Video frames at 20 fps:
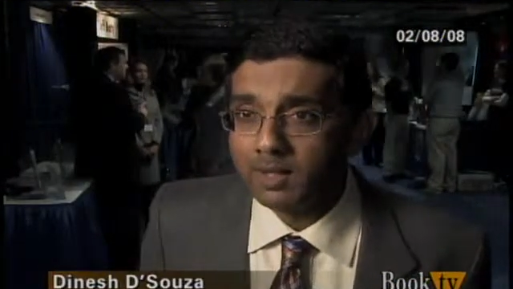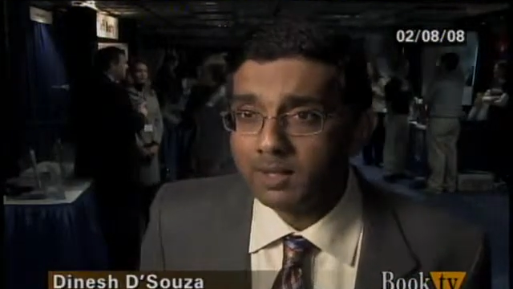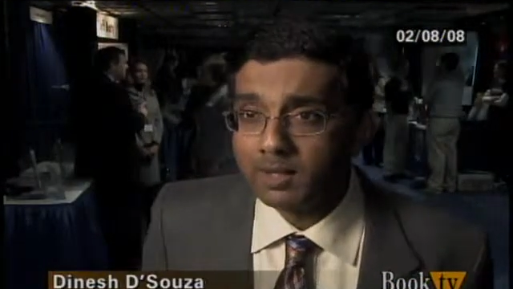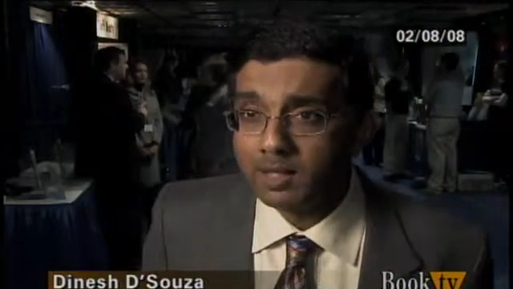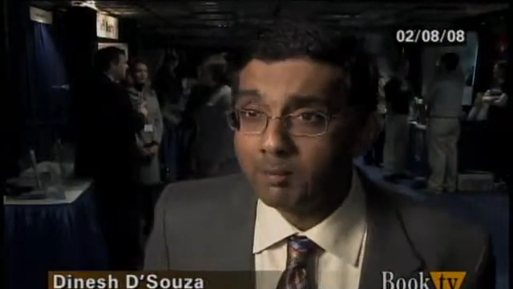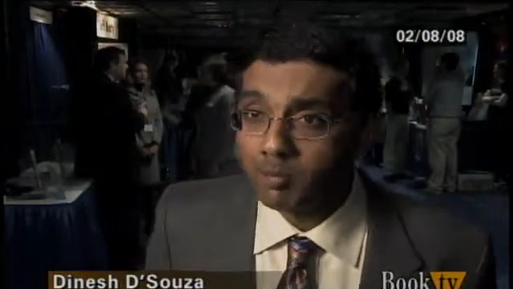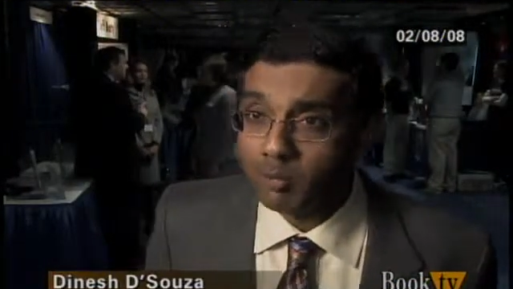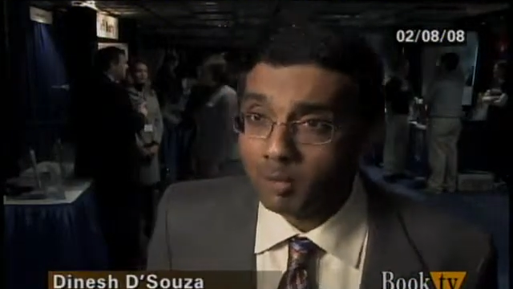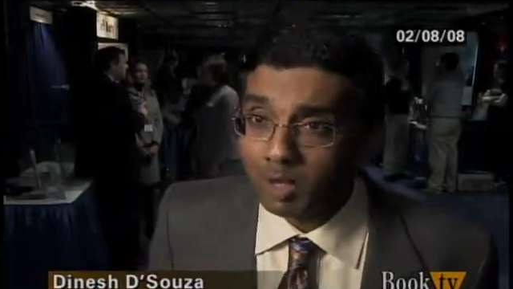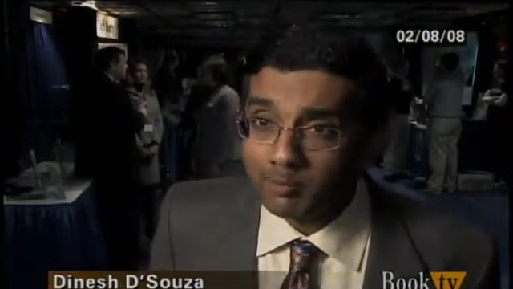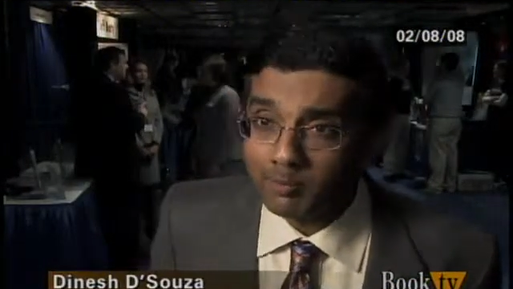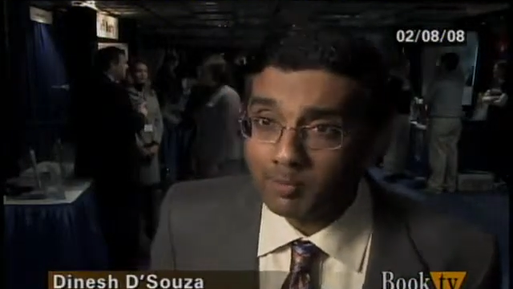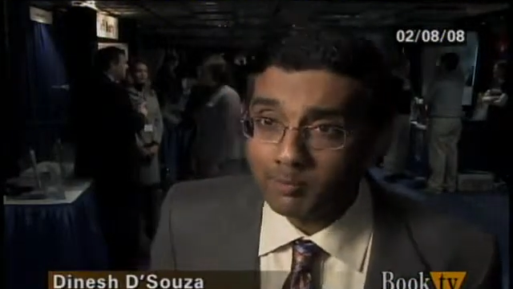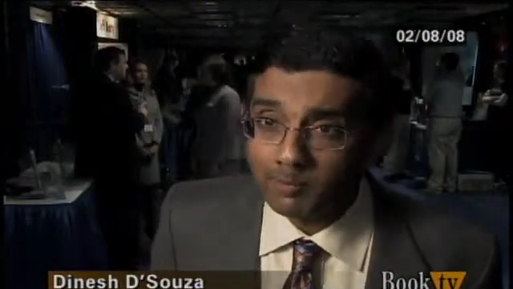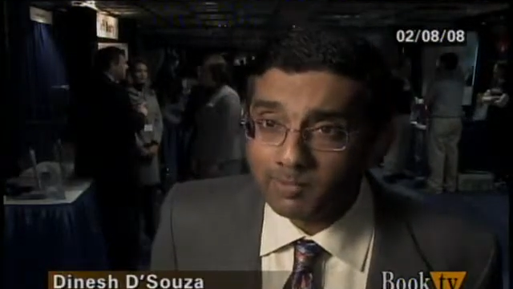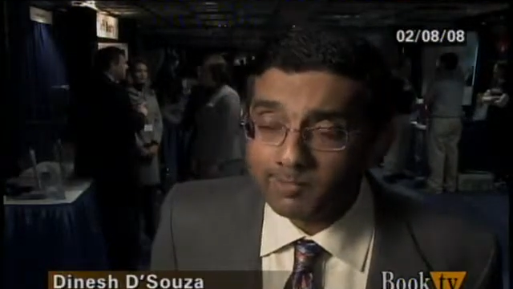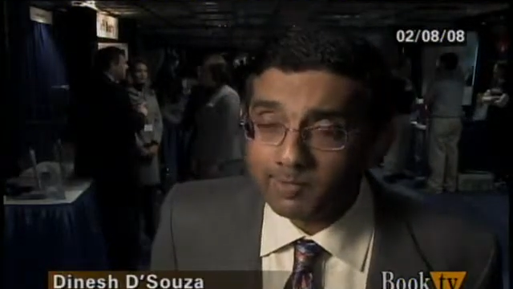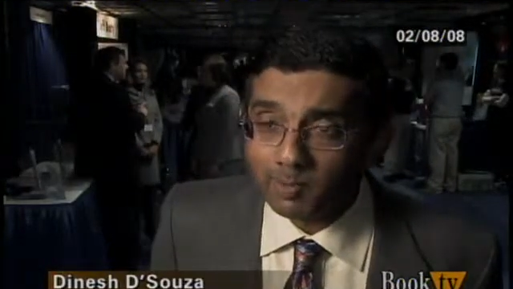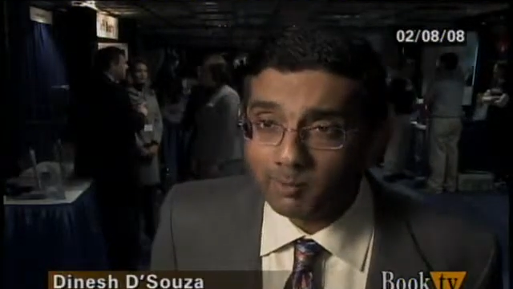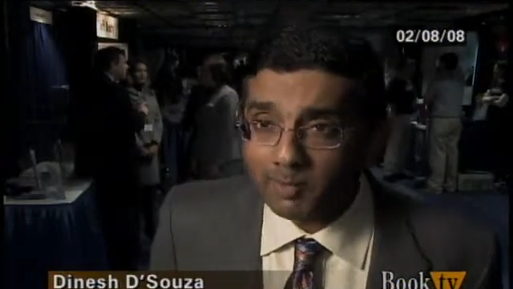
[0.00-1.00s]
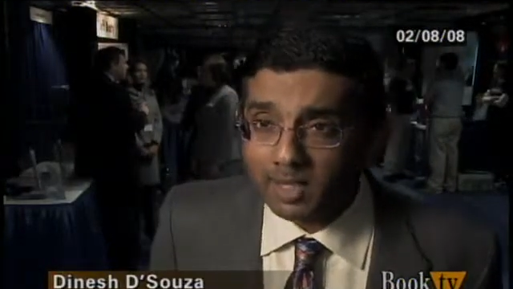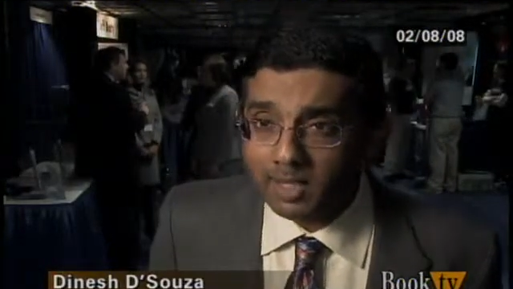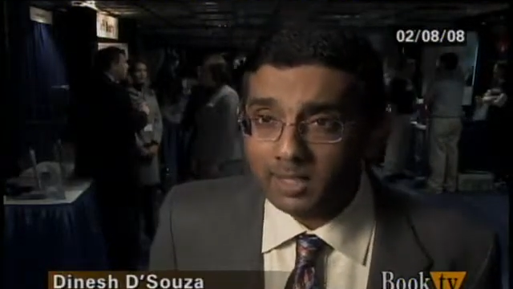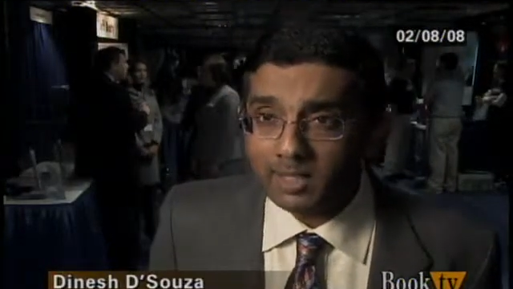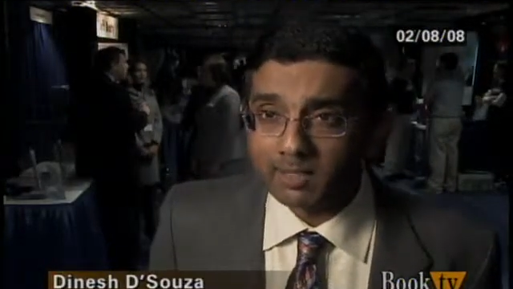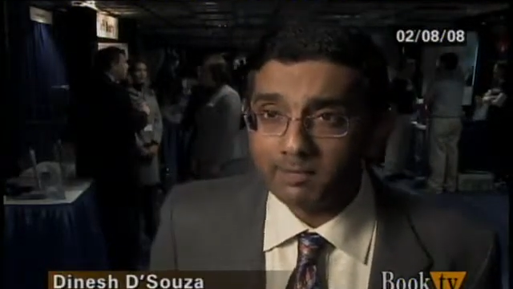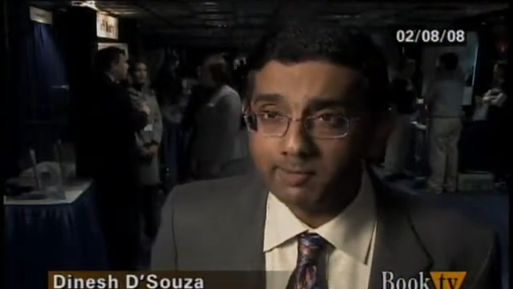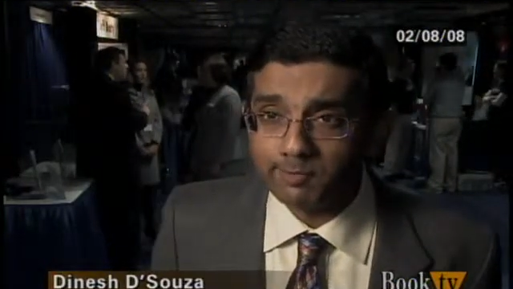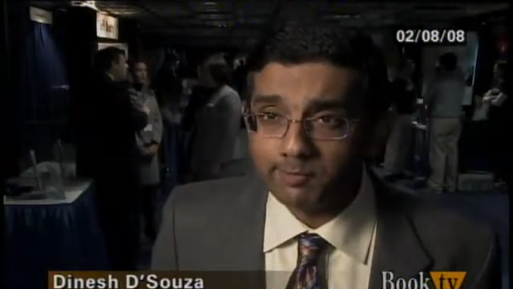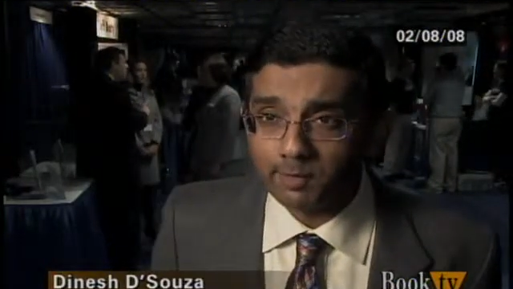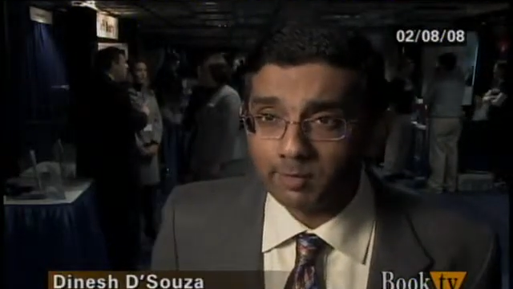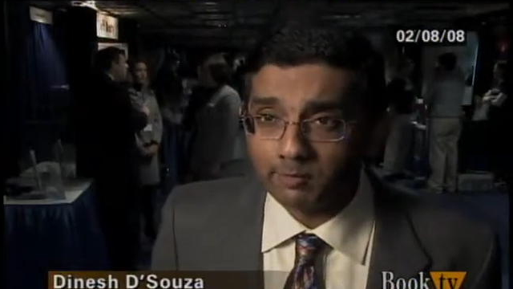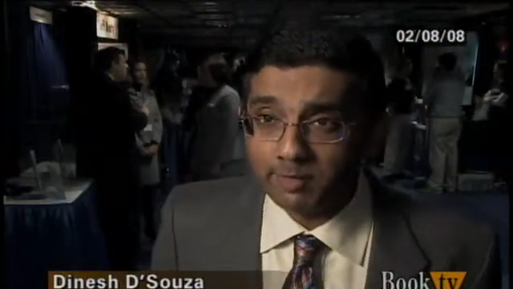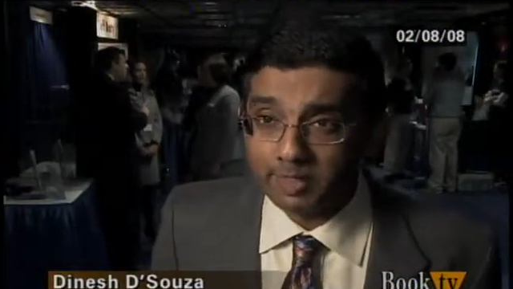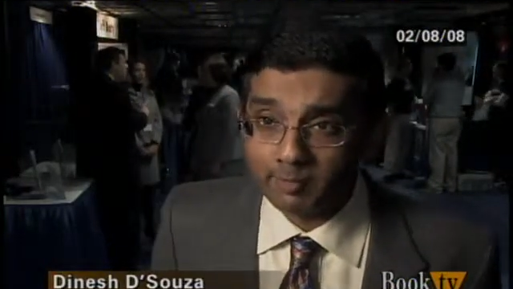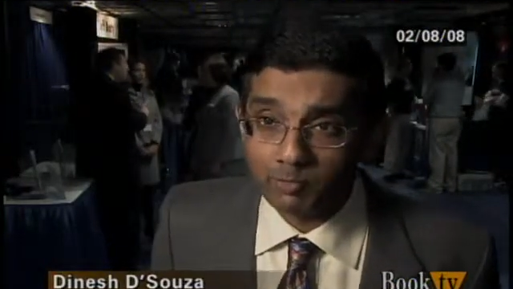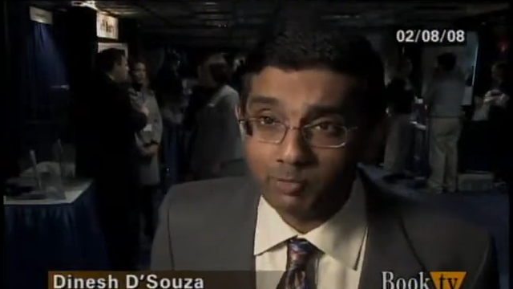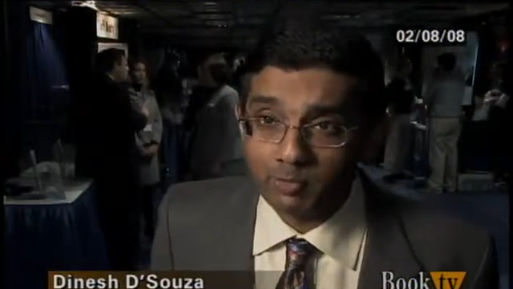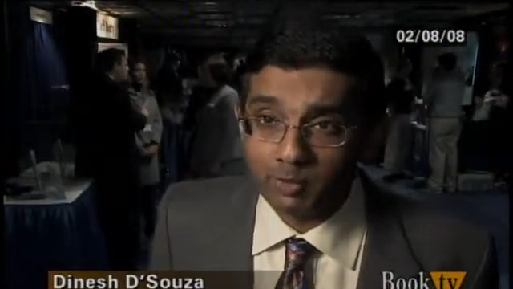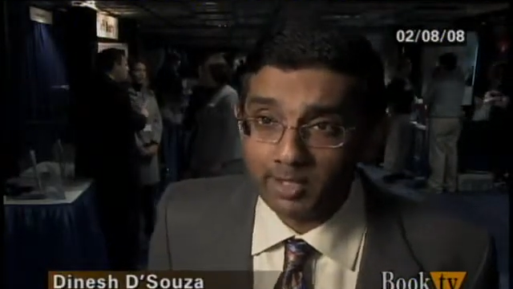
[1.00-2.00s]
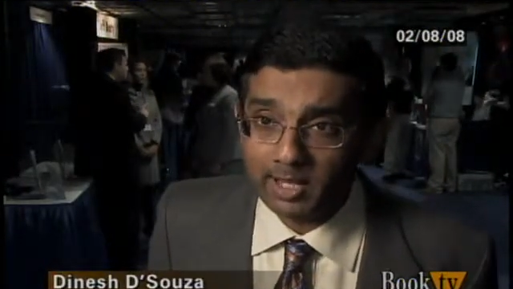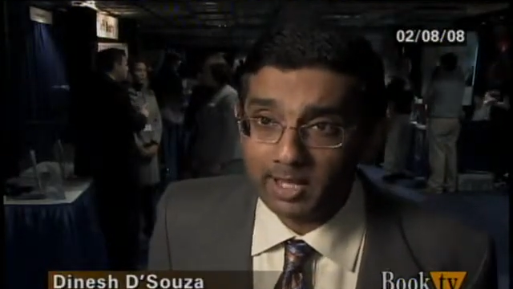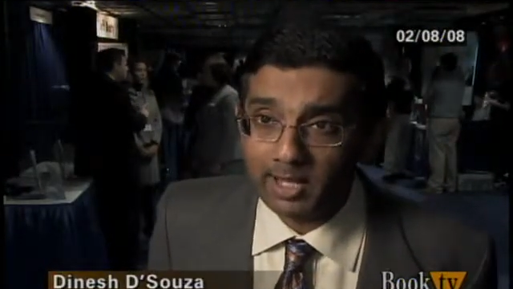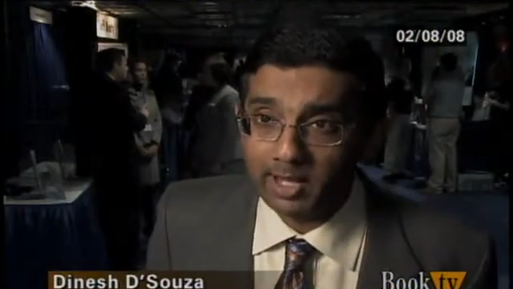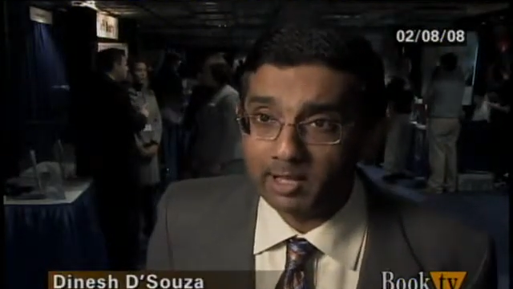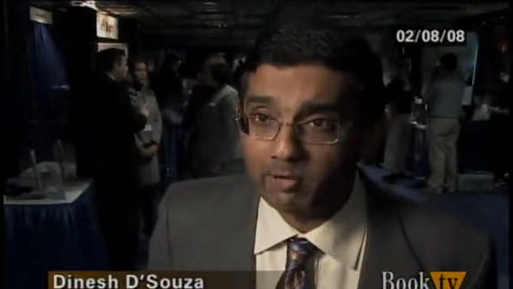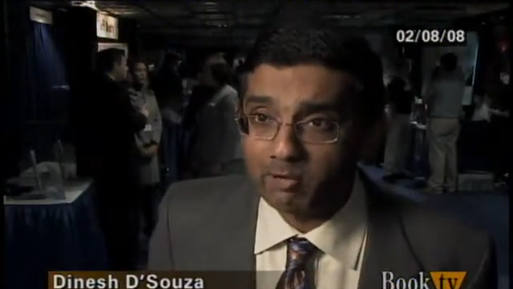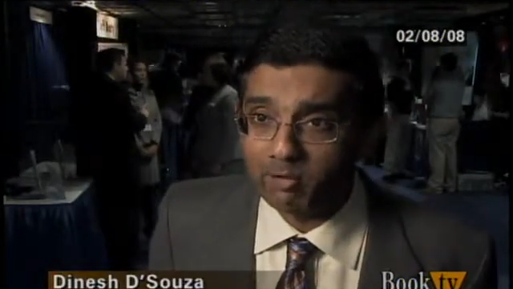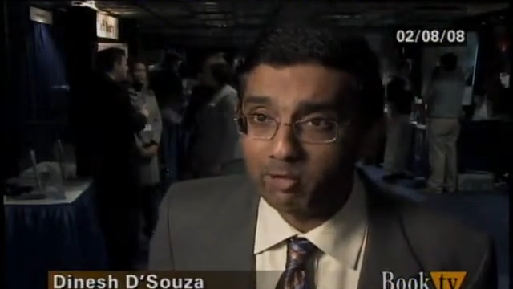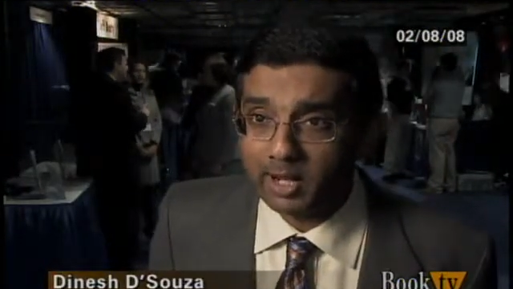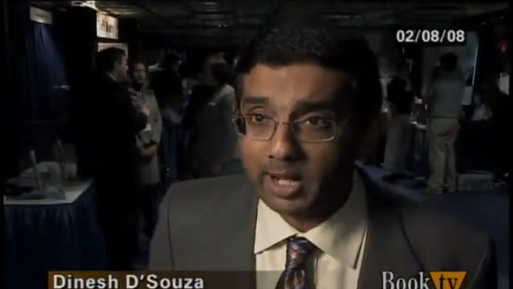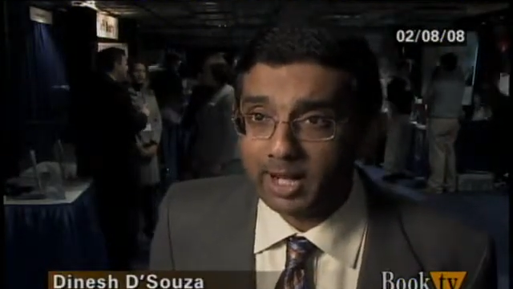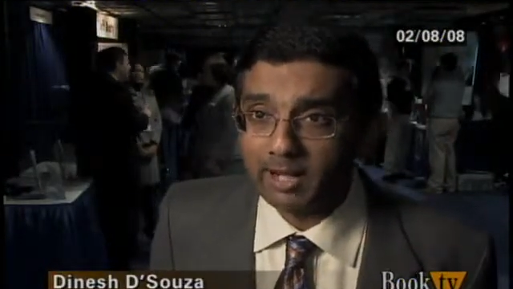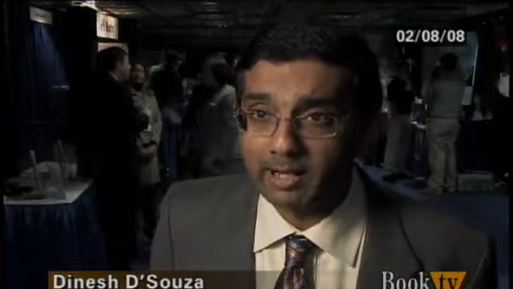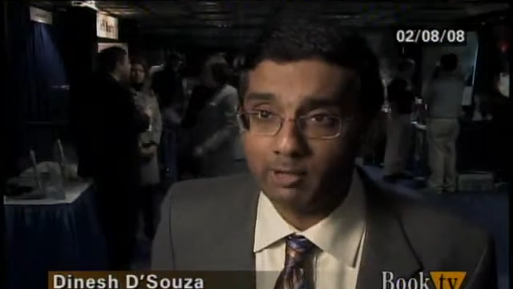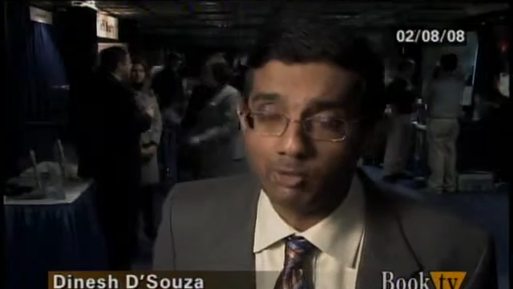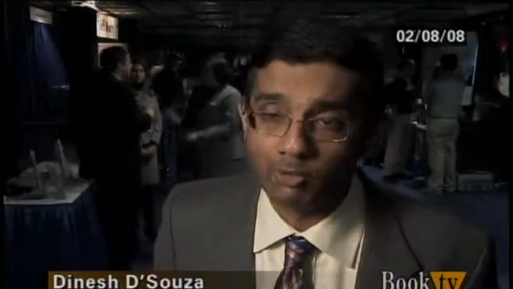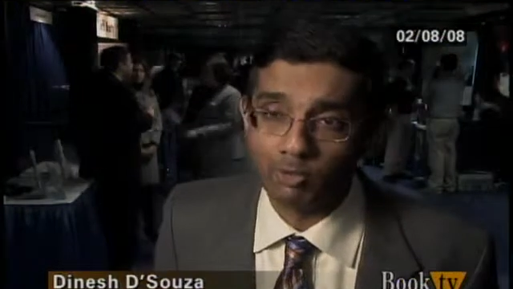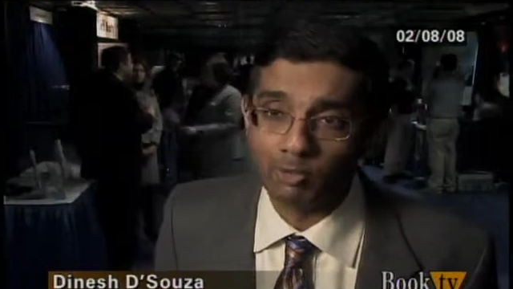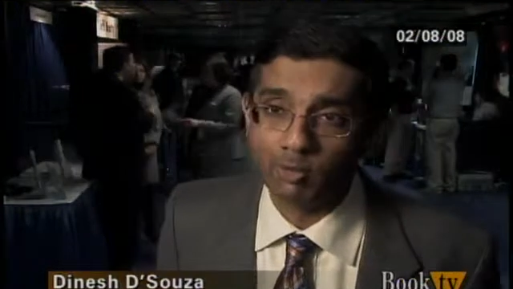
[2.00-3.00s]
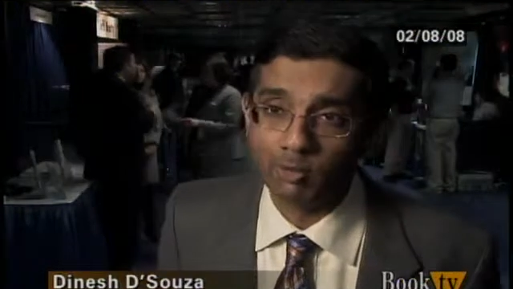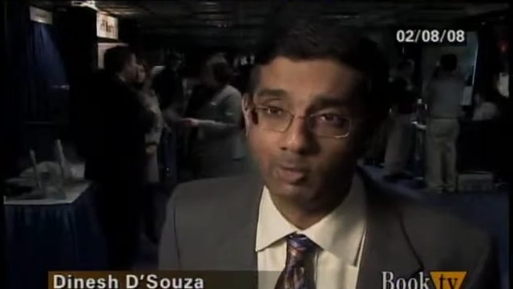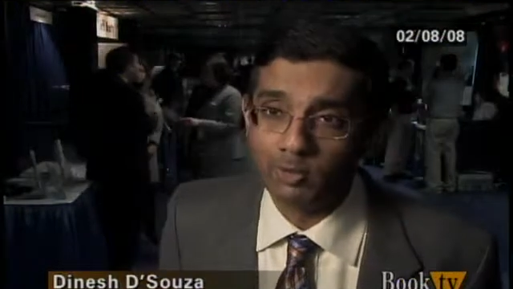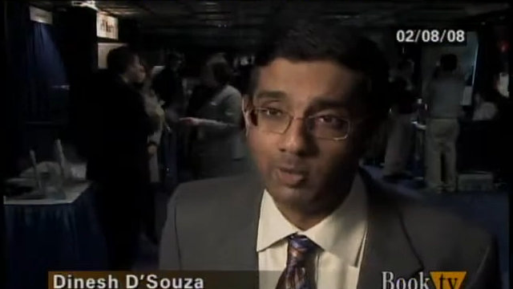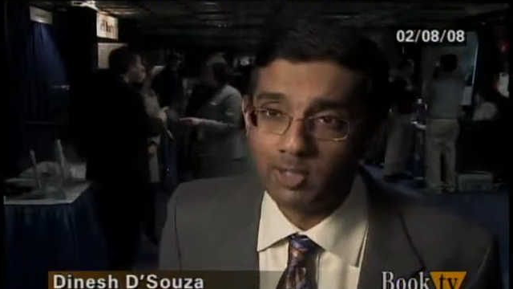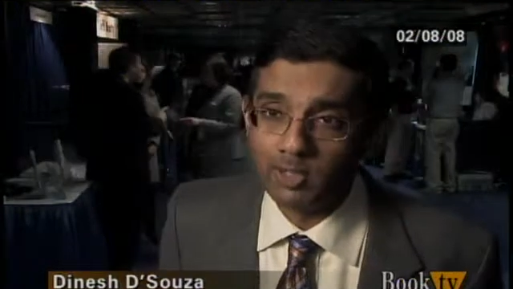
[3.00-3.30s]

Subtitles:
The problem is that many conservatives today are trying to